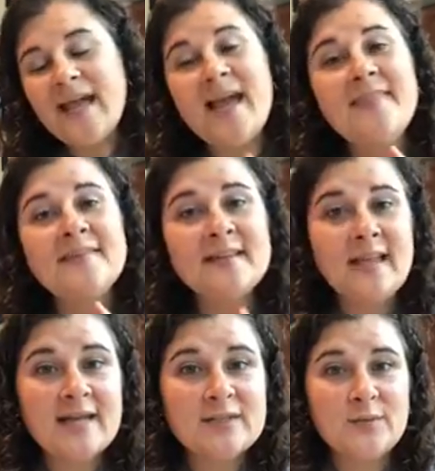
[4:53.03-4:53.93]
And then the
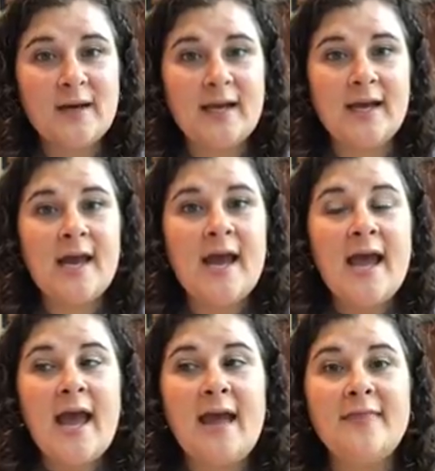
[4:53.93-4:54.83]
last way,
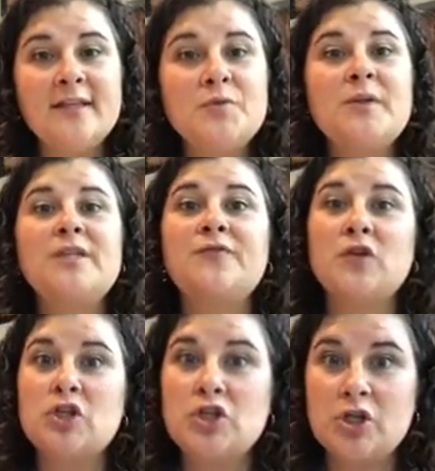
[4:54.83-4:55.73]
and this one is
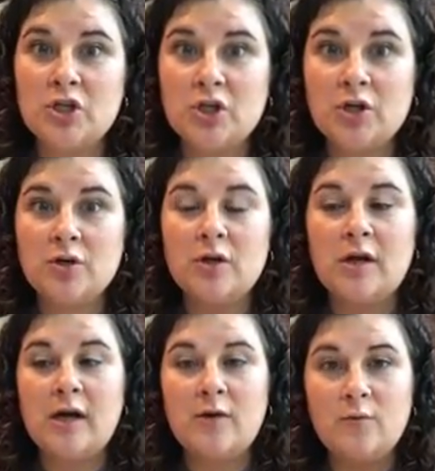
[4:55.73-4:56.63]
for sure,
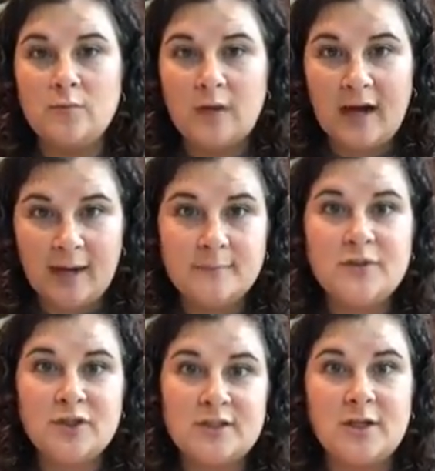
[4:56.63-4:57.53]
I'm
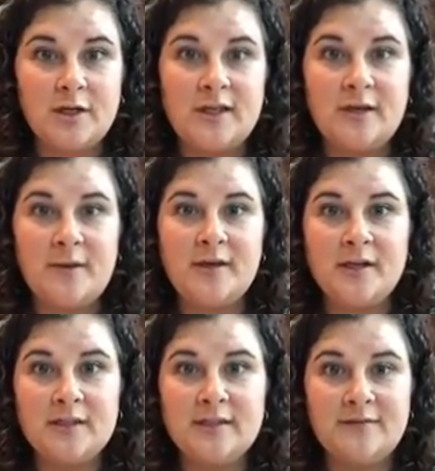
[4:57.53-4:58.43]
just talking about
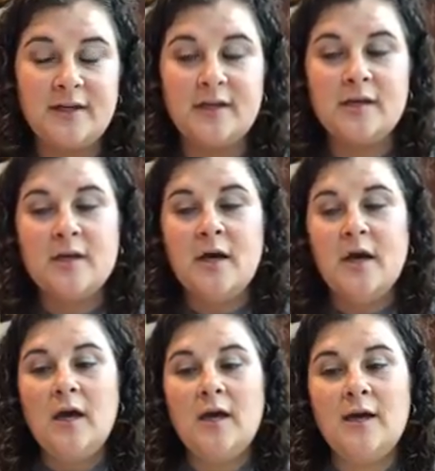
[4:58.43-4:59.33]
Young Living,
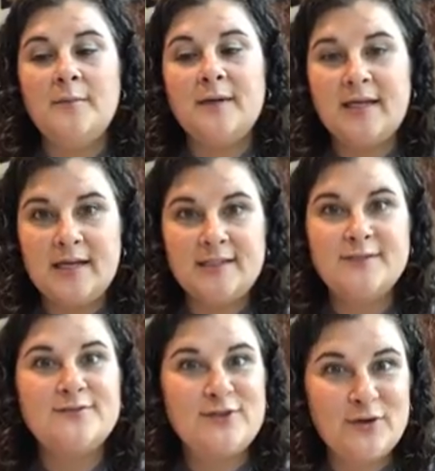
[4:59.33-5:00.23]

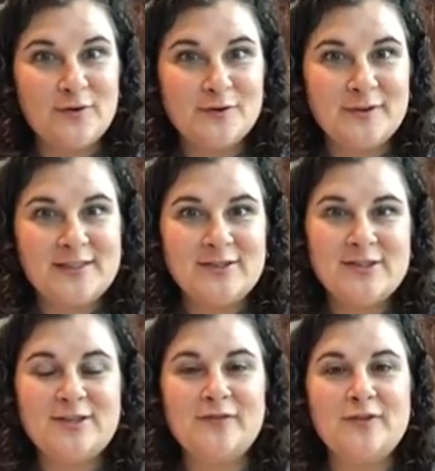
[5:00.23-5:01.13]
Again, do your own
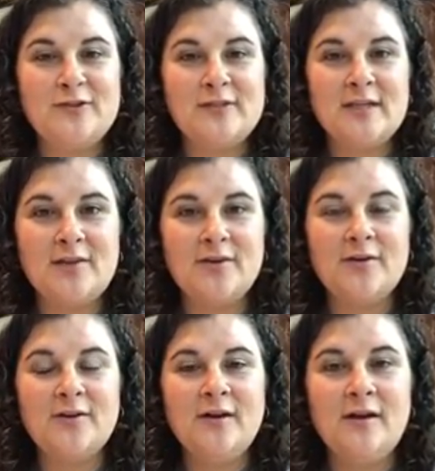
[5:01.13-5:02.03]
research if you choose
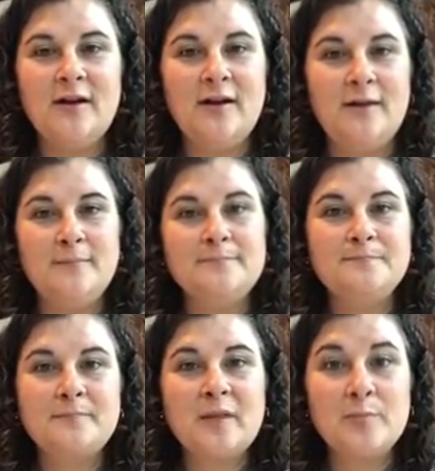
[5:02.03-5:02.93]
another
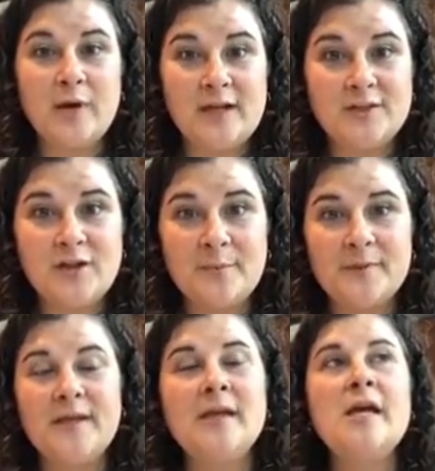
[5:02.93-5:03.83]
brand or
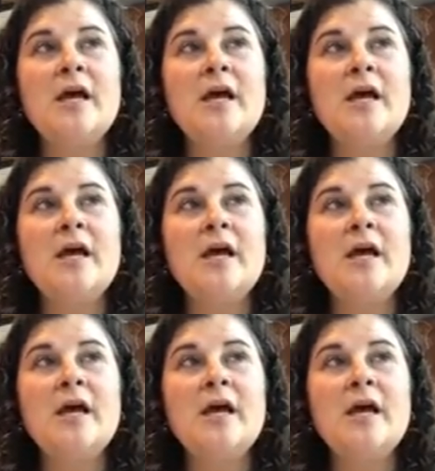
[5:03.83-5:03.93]
company.